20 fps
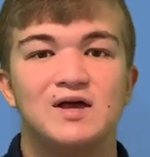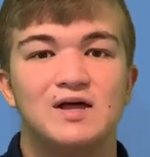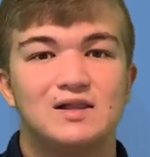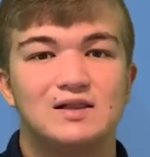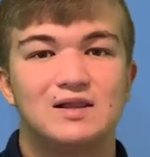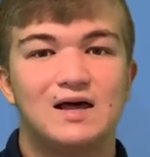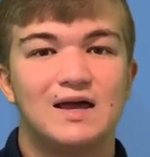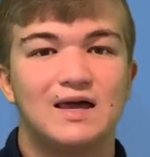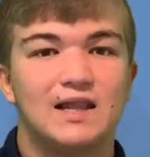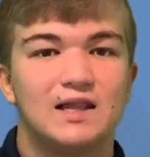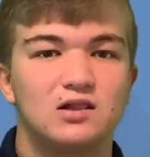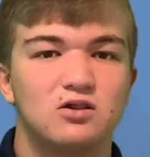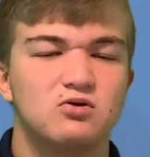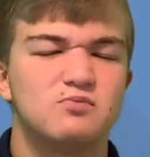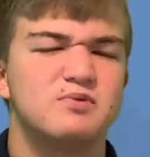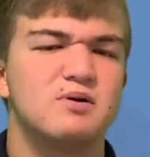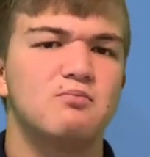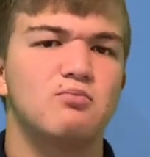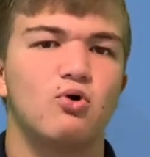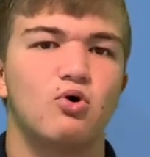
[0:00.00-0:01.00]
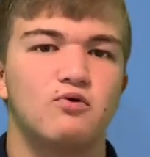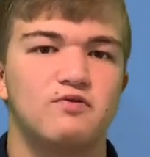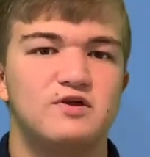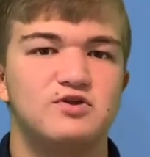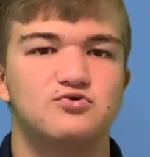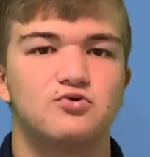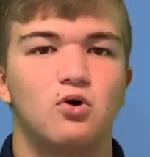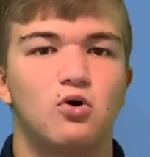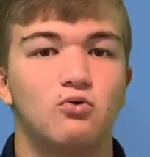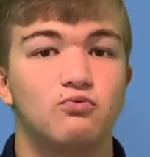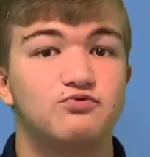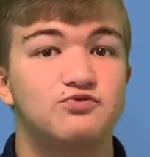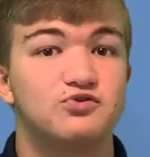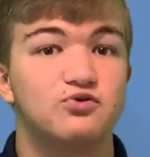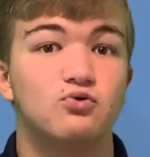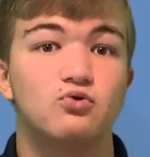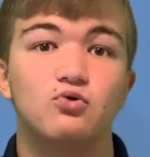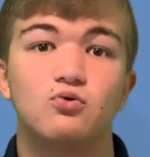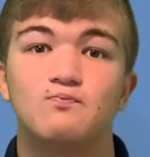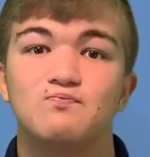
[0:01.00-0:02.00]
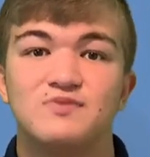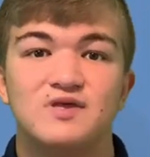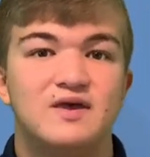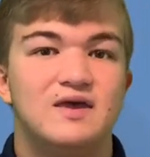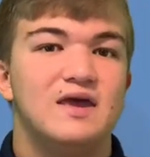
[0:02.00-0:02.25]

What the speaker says: like it a little bit more than your old school.